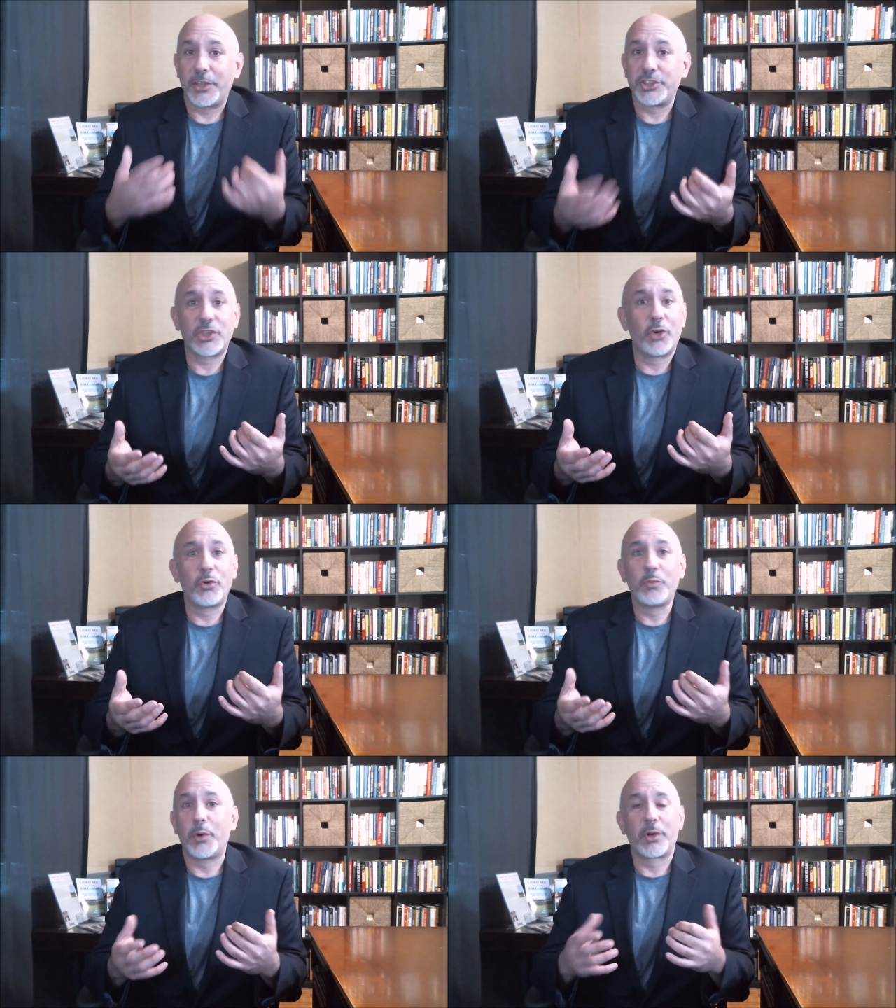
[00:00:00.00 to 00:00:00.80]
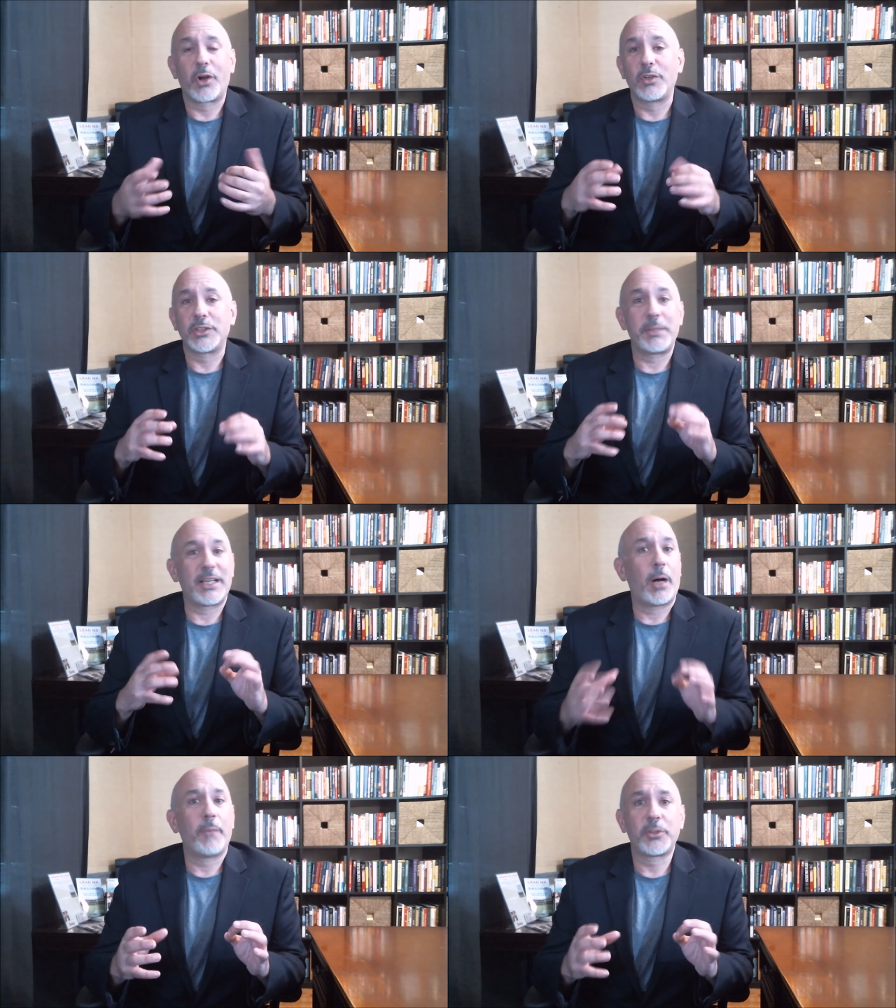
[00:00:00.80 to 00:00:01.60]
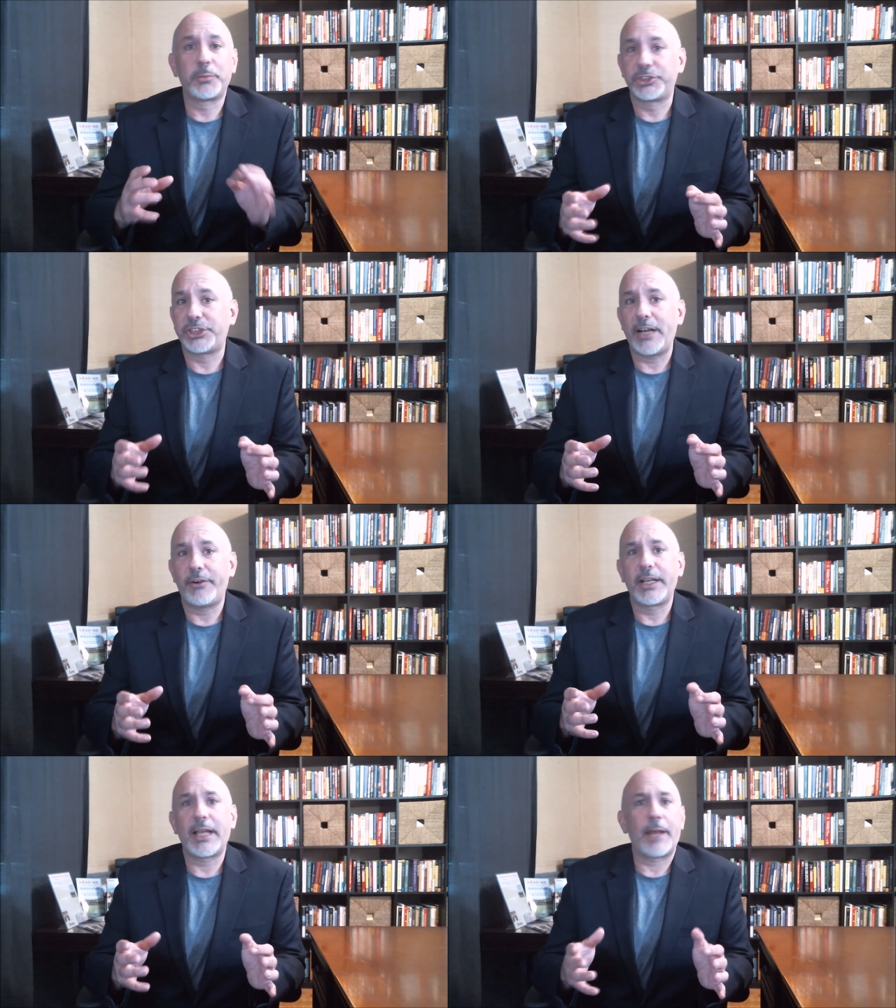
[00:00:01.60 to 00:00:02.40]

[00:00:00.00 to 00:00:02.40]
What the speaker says: zone where we're going to be comfortable sharing